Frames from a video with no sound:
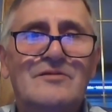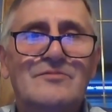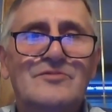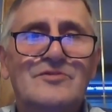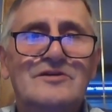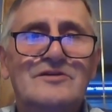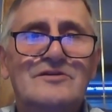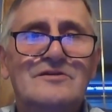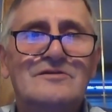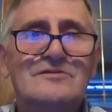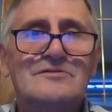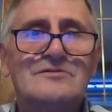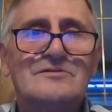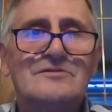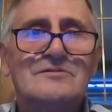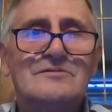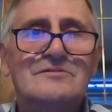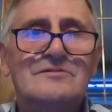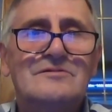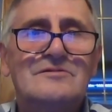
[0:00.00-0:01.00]
I mean,
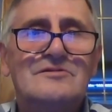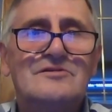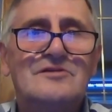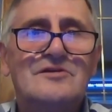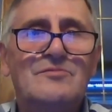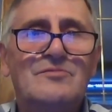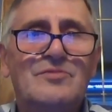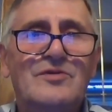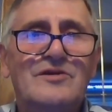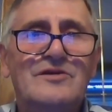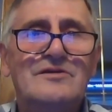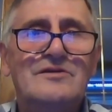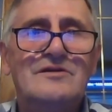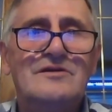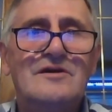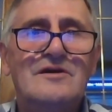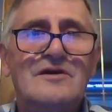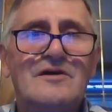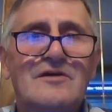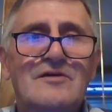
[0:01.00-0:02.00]
they're simply
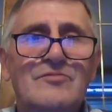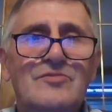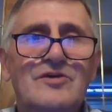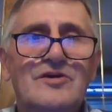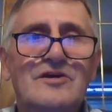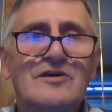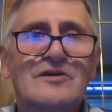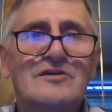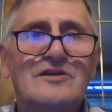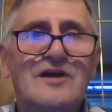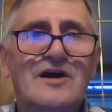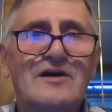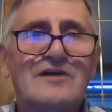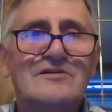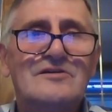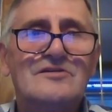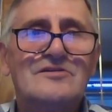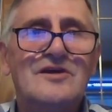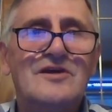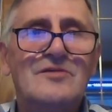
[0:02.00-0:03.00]
being attacked
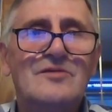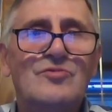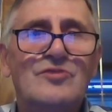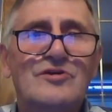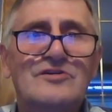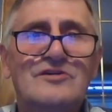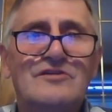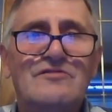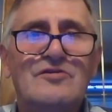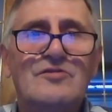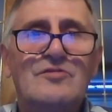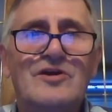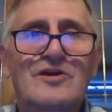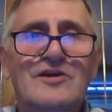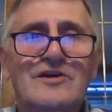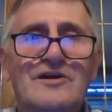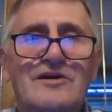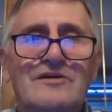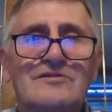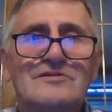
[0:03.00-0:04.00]
the same way as
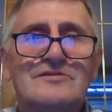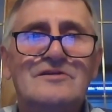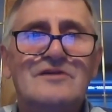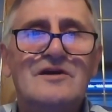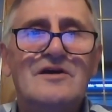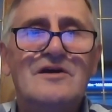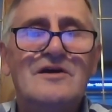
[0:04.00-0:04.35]
everybody else.